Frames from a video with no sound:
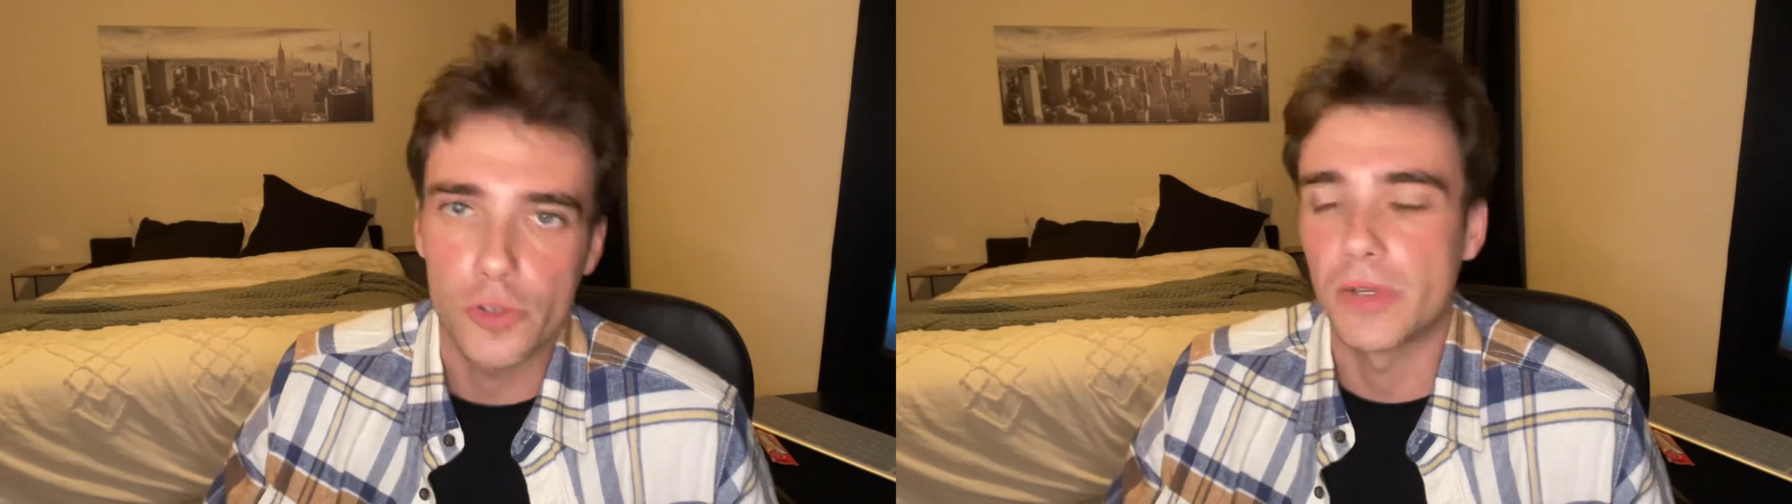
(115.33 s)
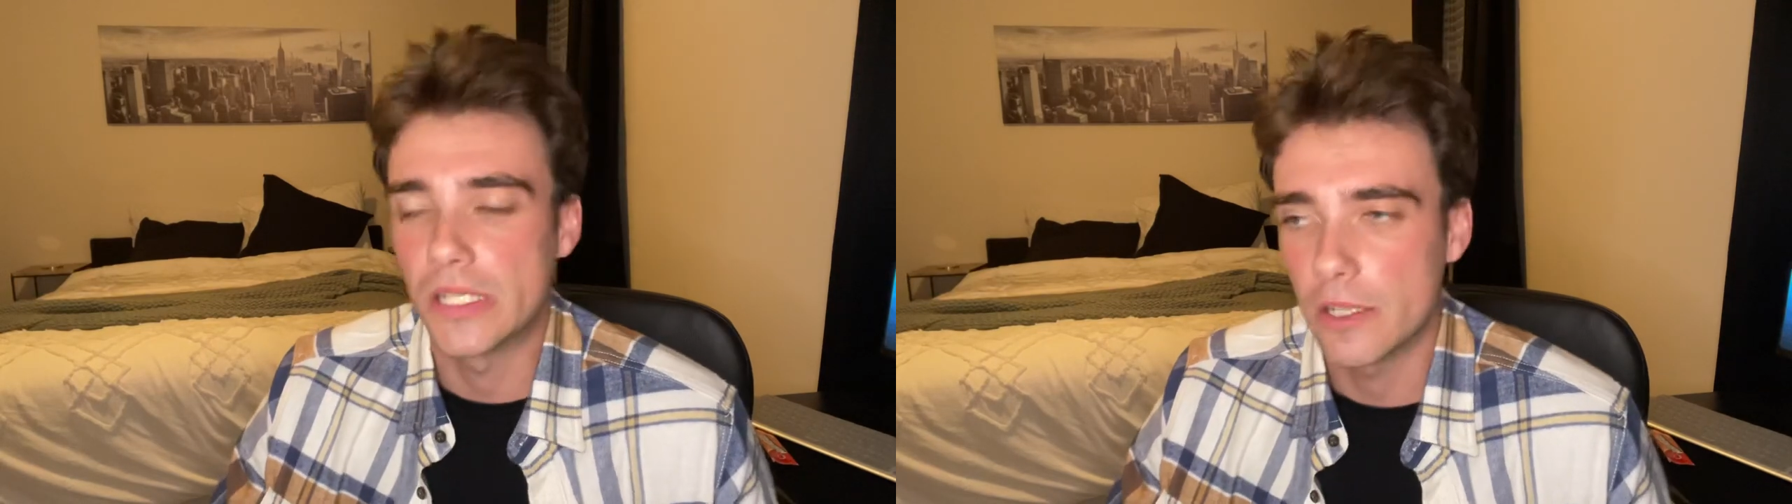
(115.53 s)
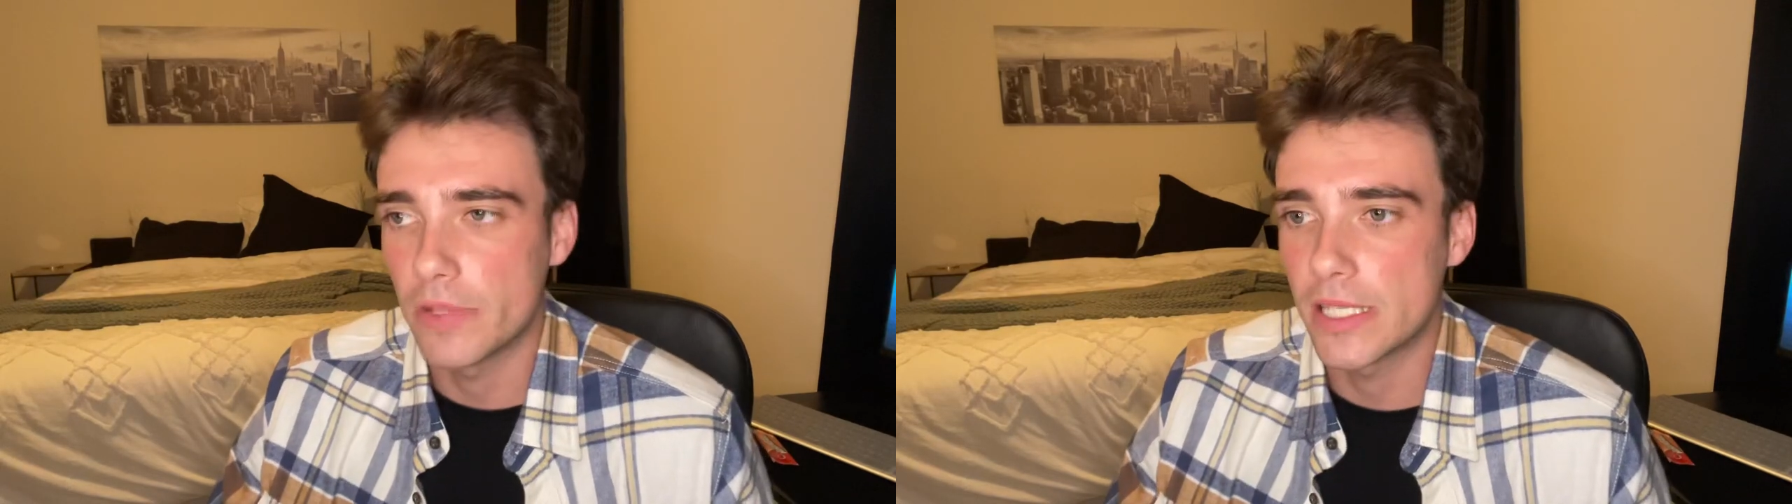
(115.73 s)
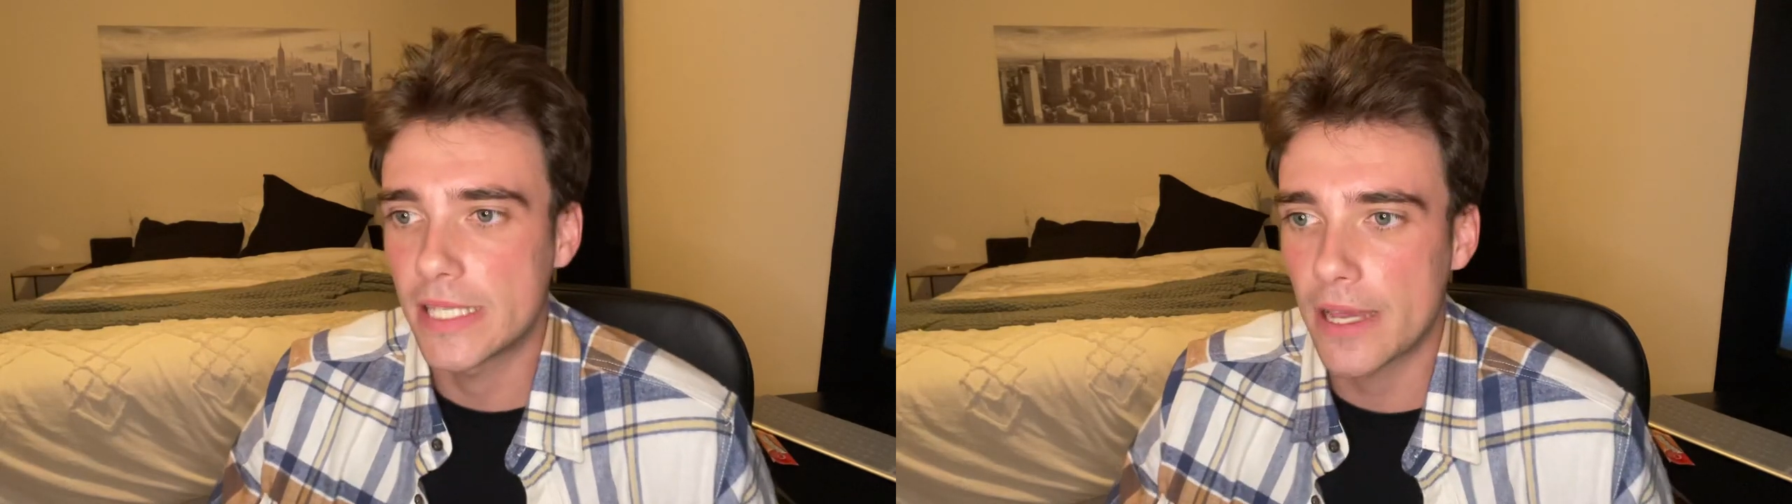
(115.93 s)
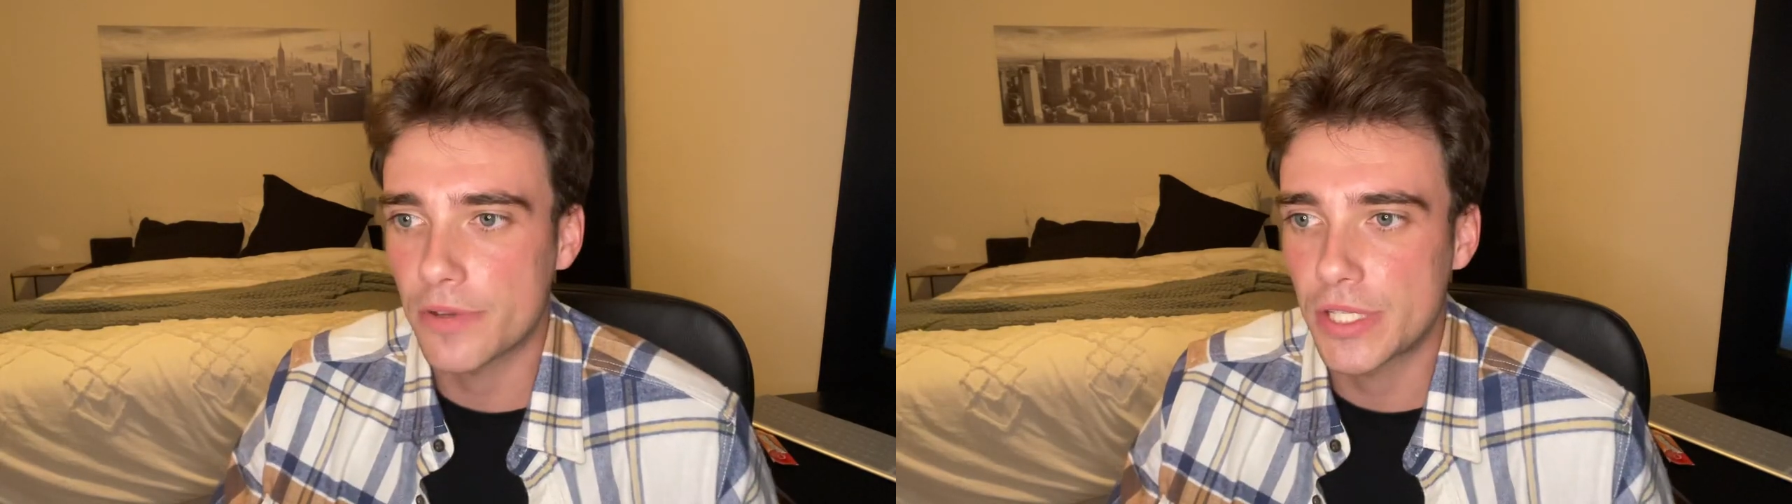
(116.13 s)
recently with the
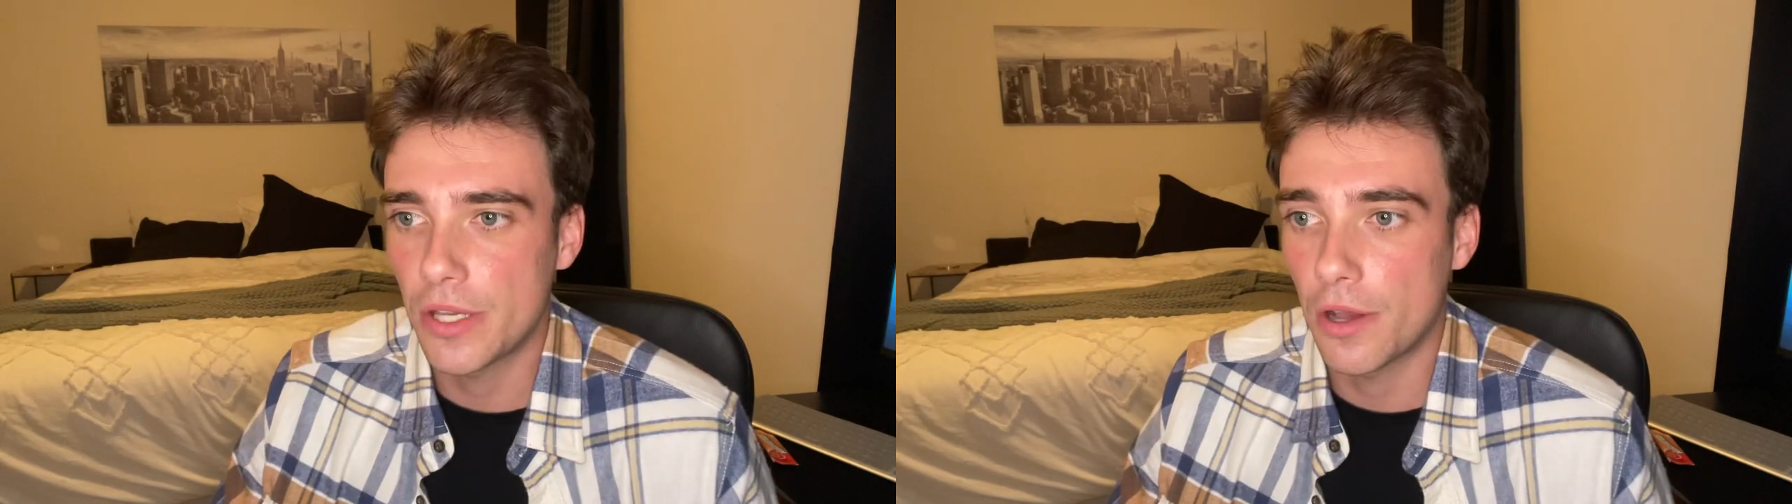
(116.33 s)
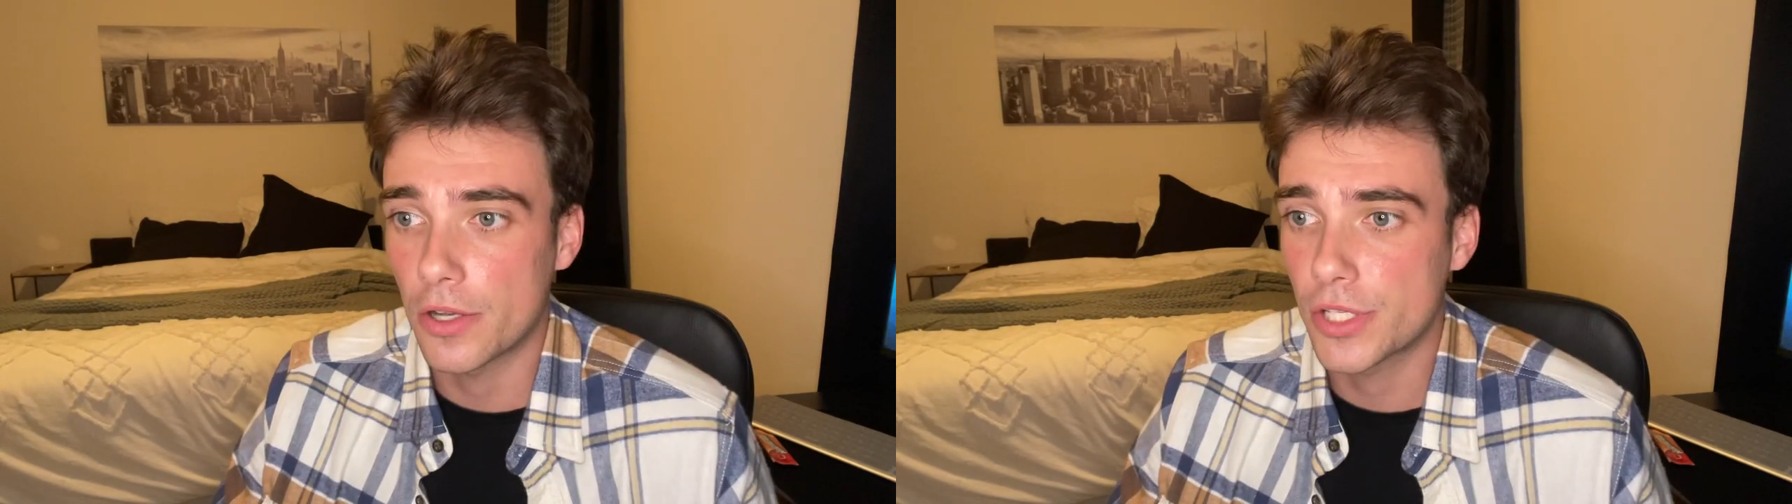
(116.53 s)
Seattle Seahawks.